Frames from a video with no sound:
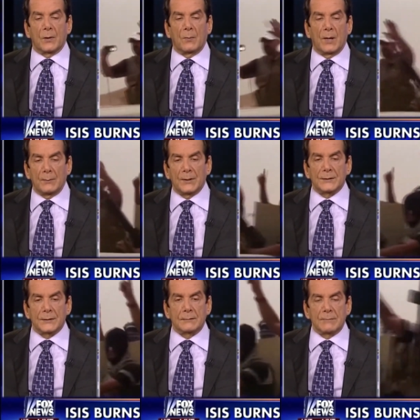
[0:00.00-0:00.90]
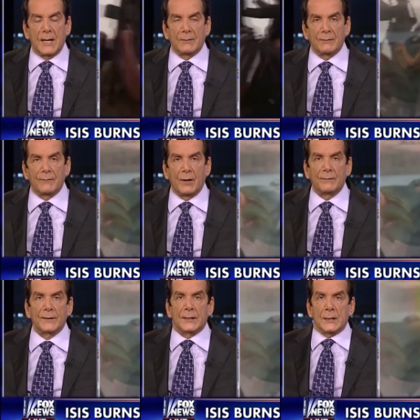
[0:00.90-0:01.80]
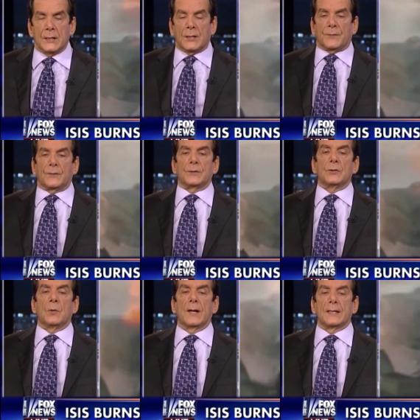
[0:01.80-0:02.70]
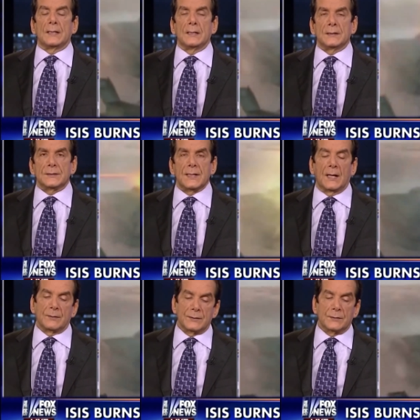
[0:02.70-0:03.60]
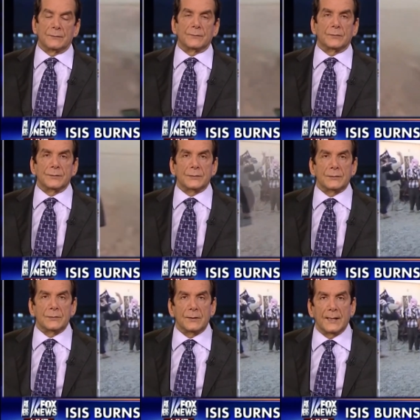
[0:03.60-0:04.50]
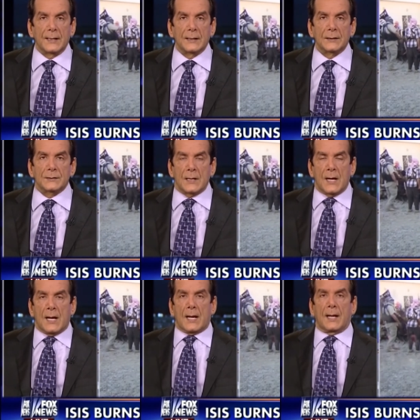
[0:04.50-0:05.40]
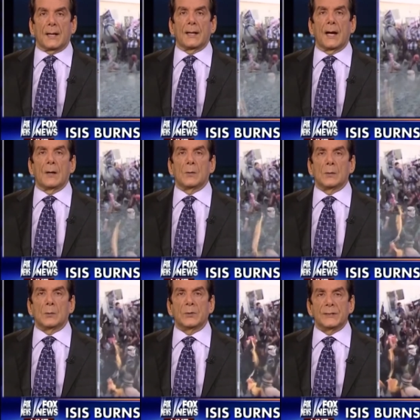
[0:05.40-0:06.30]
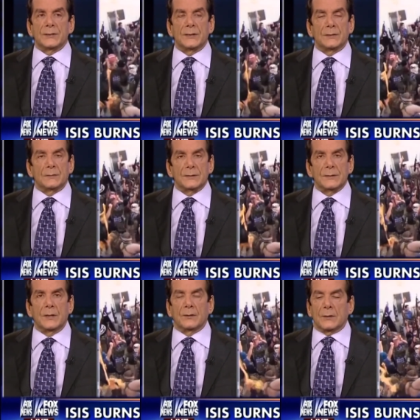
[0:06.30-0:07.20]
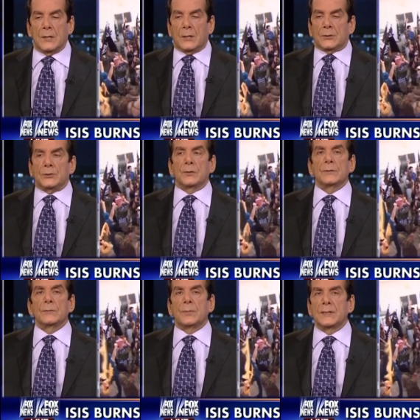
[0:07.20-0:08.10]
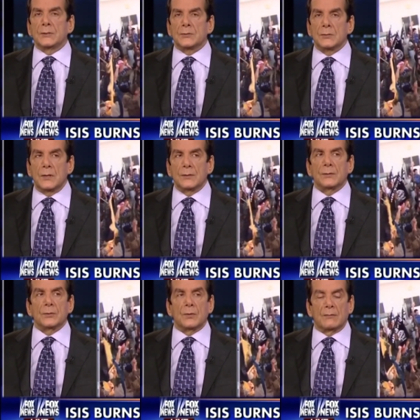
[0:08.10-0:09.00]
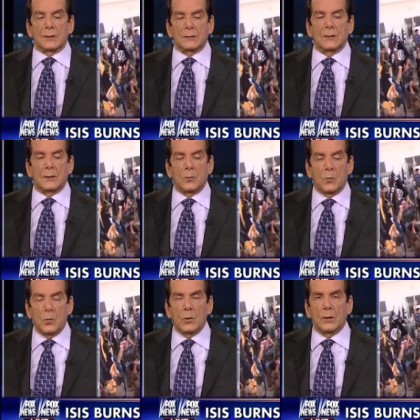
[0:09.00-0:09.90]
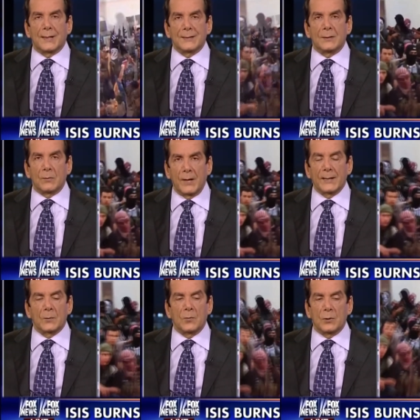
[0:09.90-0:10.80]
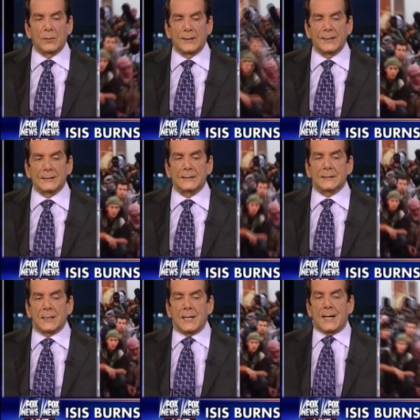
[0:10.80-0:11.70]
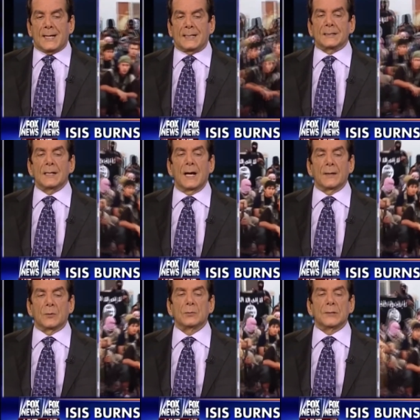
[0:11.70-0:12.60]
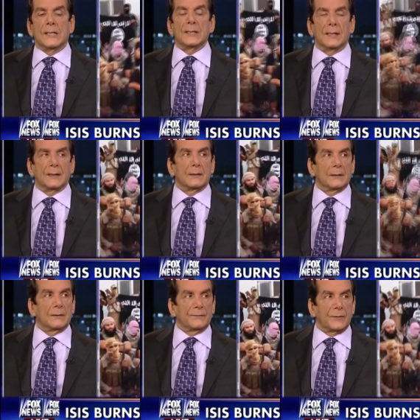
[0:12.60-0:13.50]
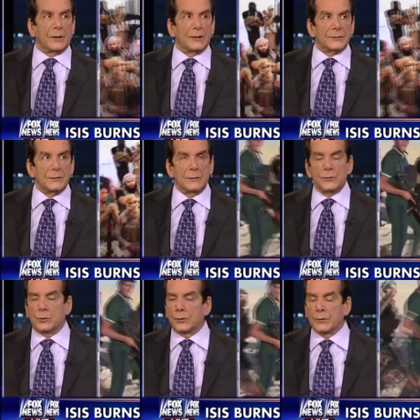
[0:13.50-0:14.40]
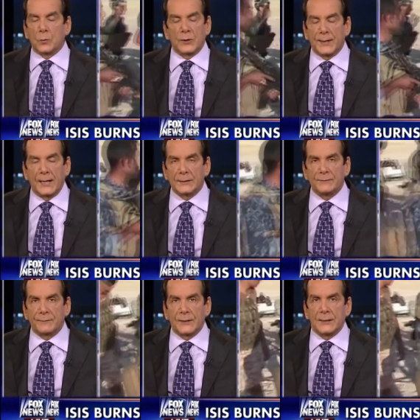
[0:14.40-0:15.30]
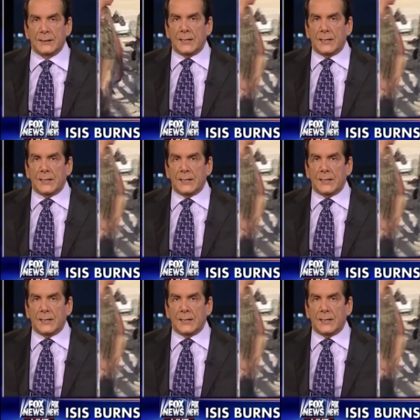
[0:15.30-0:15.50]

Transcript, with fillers: Obama is now involving the UAE, the Saudis, and of course the Jordanians. And now we see the result. Jordan being drawn into a, a war, a direct war with ISIS, is not a good thing for us. Jordan will not defeat